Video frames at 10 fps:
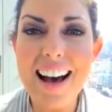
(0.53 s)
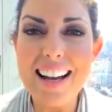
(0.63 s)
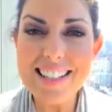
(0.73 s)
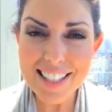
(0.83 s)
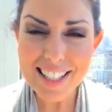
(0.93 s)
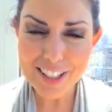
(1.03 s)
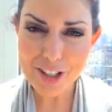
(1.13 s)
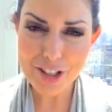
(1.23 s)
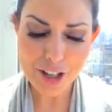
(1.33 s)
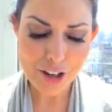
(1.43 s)
I didn't get to
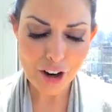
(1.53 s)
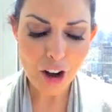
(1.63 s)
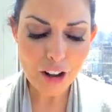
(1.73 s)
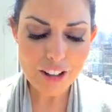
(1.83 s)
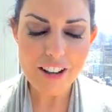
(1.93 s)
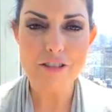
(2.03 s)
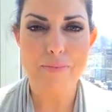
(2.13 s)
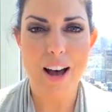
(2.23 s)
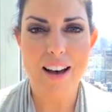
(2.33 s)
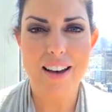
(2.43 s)
share all of
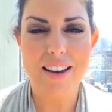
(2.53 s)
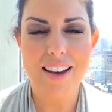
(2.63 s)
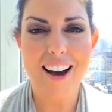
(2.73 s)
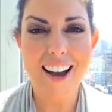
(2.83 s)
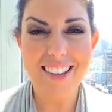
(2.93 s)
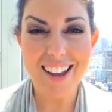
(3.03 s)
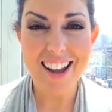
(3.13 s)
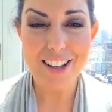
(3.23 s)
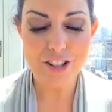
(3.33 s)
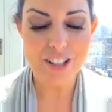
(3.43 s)
my
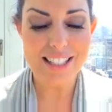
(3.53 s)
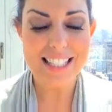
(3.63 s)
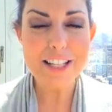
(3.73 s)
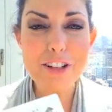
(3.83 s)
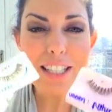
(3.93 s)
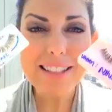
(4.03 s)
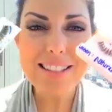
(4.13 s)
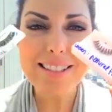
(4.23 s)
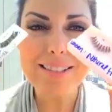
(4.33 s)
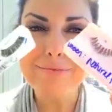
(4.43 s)
eyelash
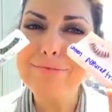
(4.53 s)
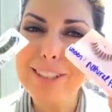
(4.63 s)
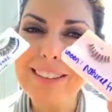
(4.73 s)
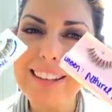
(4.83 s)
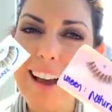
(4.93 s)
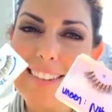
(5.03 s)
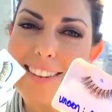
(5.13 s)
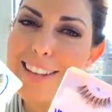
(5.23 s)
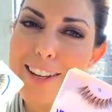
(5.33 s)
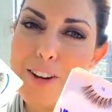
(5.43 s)
secrets with Kathy
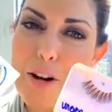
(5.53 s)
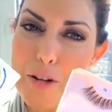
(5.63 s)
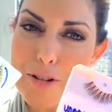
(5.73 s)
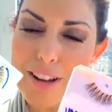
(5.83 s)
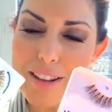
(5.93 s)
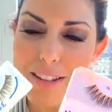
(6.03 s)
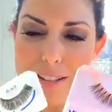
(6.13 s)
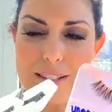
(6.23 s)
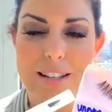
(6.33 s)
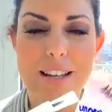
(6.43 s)
Lee and Hoda this
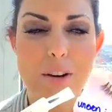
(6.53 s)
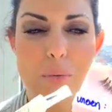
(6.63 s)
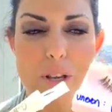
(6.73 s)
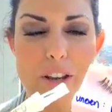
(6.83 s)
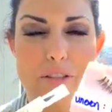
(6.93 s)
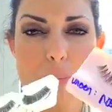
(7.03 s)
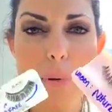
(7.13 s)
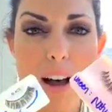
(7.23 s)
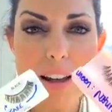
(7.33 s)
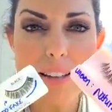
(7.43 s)
week for
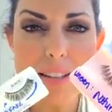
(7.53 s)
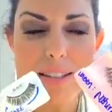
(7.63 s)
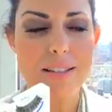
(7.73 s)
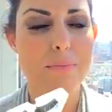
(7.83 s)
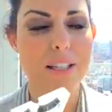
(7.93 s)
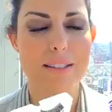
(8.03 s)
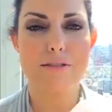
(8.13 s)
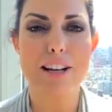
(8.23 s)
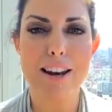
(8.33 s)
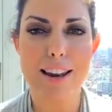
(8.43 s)
Buzz because I
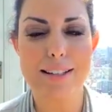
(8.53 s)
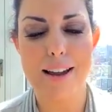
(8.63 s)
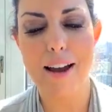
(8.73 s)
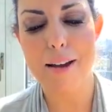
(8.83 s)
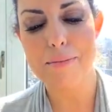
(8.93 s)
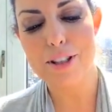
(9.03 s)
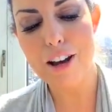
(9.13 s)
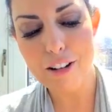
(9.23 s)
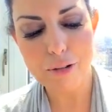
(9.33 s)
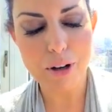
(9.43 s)
ran out of time. So
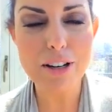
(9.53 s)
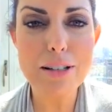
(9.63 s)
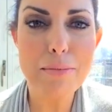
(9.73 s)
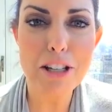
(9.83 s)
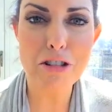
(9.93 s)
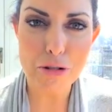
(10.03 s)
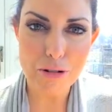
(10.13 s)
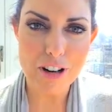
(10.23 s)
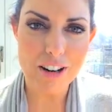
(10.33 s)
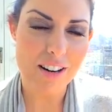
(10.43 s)
I wanted to make
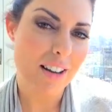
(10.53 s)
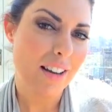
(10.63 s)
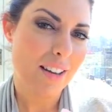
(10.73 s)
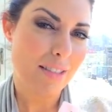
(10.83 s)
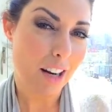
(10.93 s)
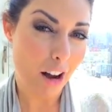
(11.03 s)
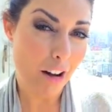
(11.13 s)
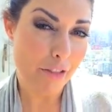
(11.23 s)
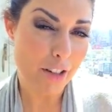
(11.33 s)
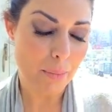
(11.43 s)
sure that I
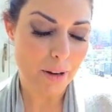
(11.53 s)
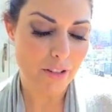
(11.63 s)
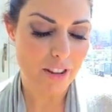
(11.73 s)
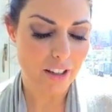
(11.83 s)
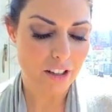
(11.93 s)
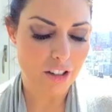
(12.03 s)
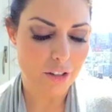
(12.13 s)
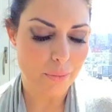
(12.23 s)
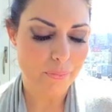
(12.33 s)
offered up everything I knew.